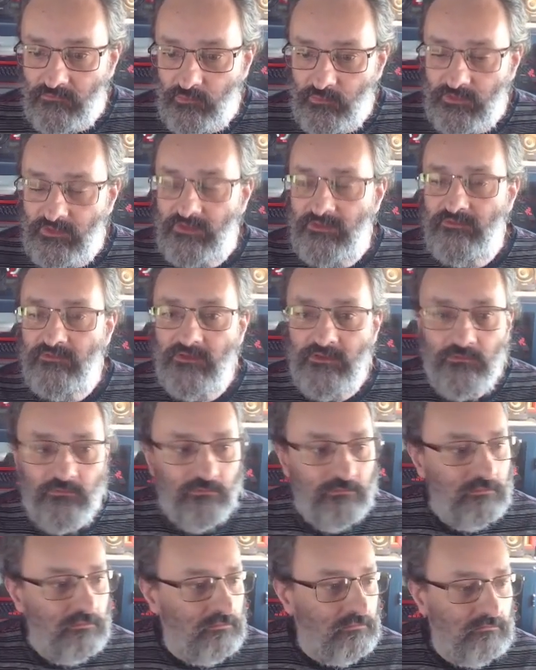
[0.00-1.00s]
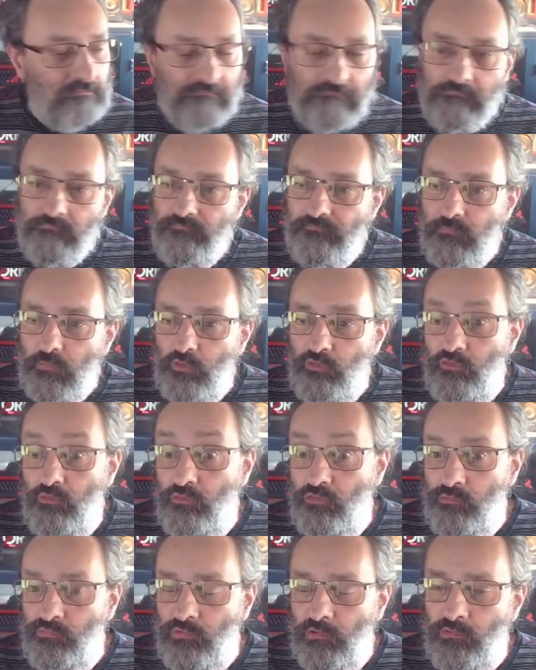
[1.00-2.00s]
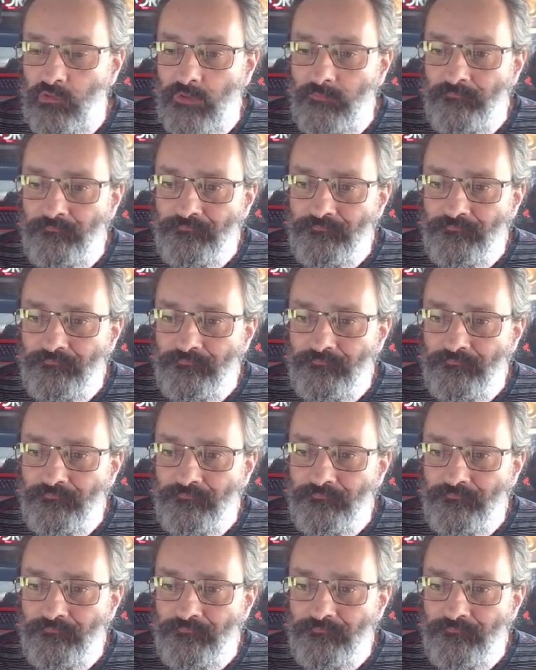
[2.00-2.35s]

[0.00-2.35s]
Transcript: very easy to program.